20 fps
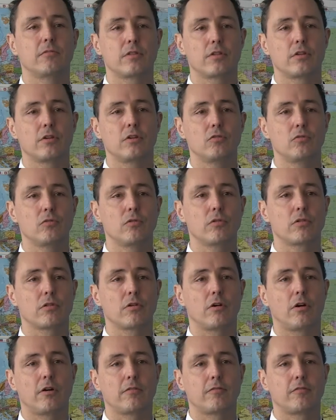with the use
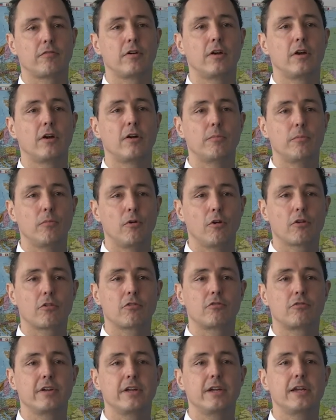of
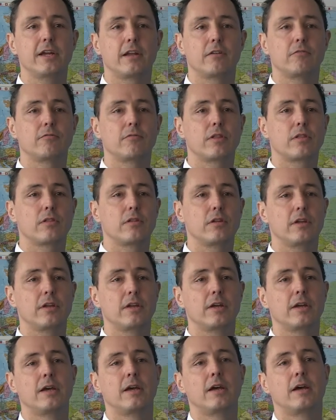mercury and with
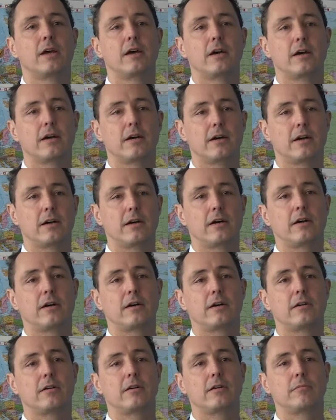the
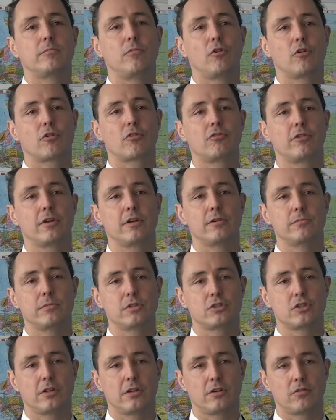uh, mercury
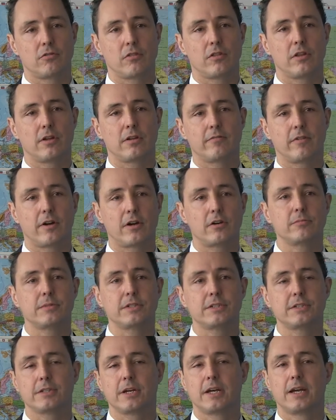emission into the
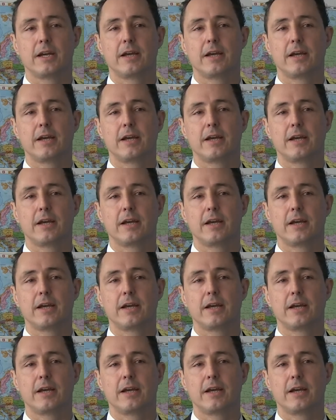environment.